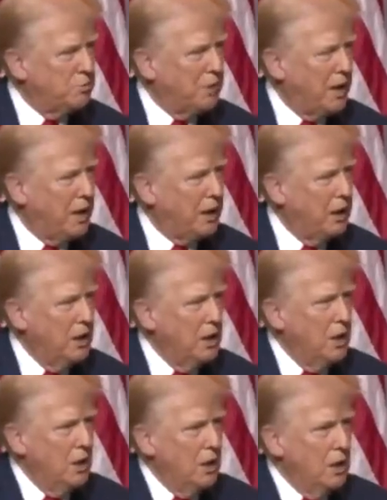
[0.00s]
was black
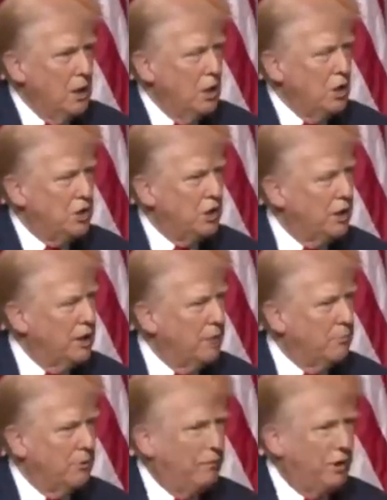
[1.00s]
until a
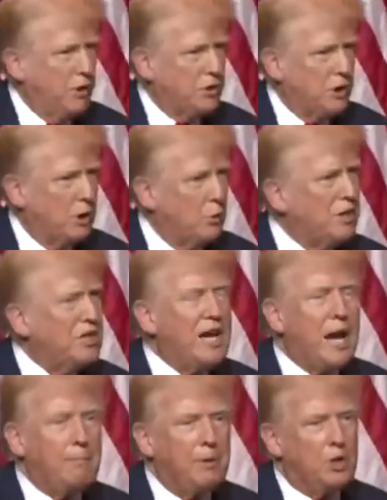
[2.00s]
number of years ago when
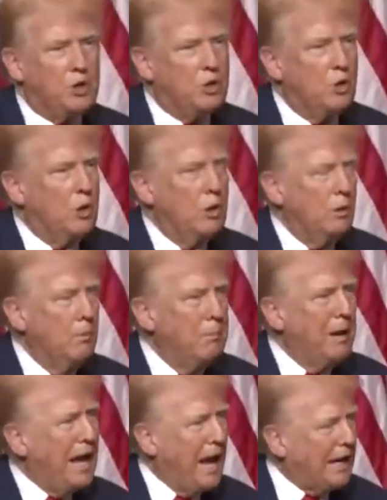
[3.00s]
she happened to turn
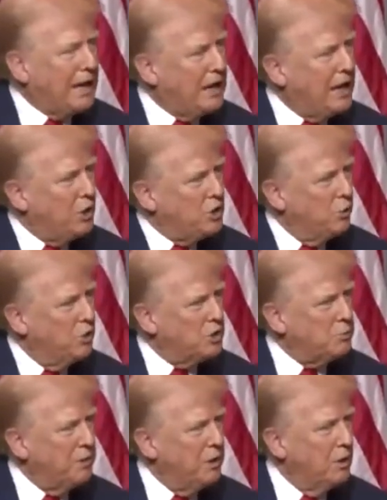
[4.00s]
black, and now she
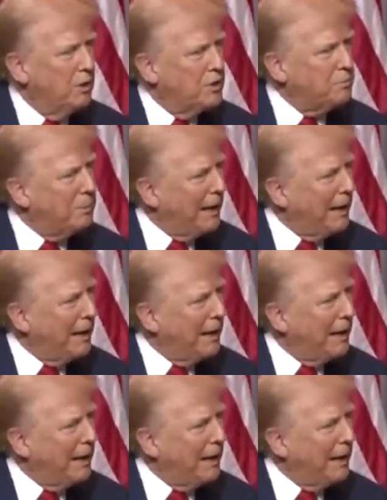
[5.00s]
wants to be known as